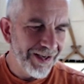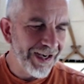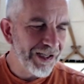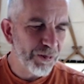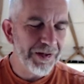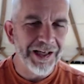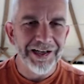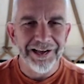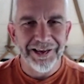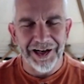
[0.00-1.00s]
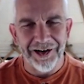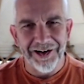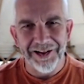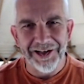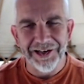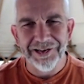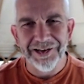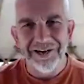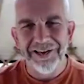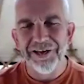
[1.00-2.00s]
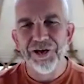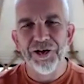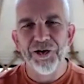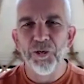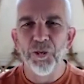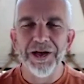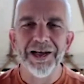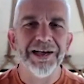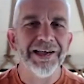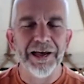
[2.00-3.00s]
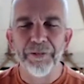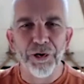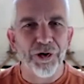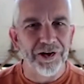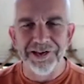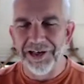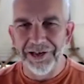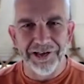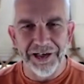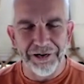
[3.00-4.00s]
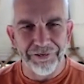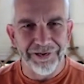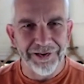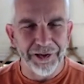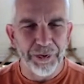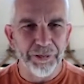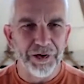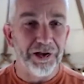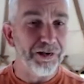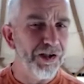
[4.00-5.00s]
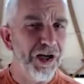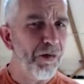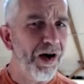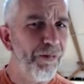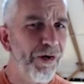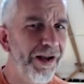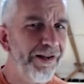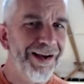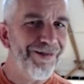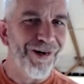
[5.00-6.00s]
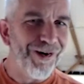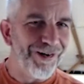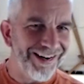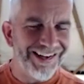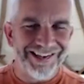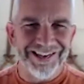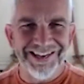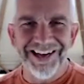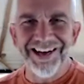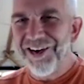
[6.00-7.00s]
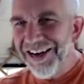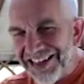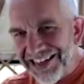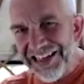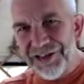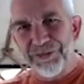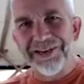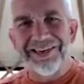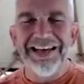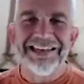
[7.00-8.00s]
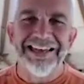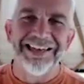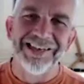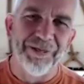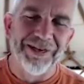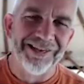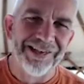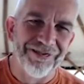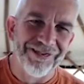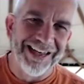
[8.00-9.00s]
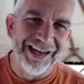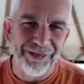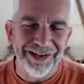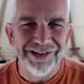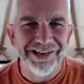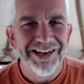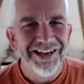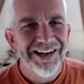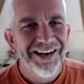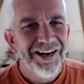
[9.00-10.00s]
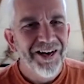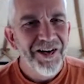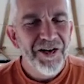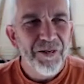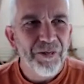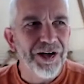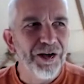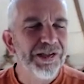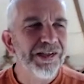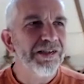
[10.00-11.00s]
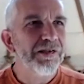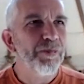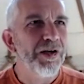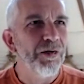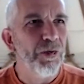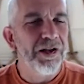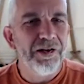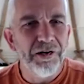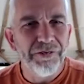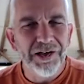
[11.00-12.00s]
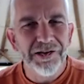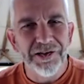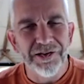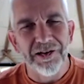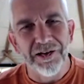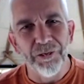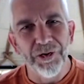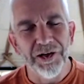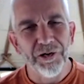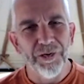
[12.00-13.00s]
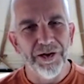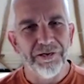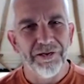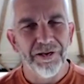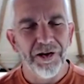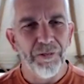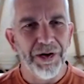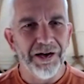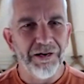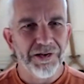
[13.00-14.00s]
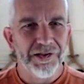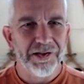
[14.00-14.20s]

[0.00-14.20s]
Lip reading: as with anything like this, you weirdly get politics in everything, and people going, no, I'm right, they're wrong. And it's just like, it's pathetic, some of the stuff that happens. But I was asked by one of the universities that I work with about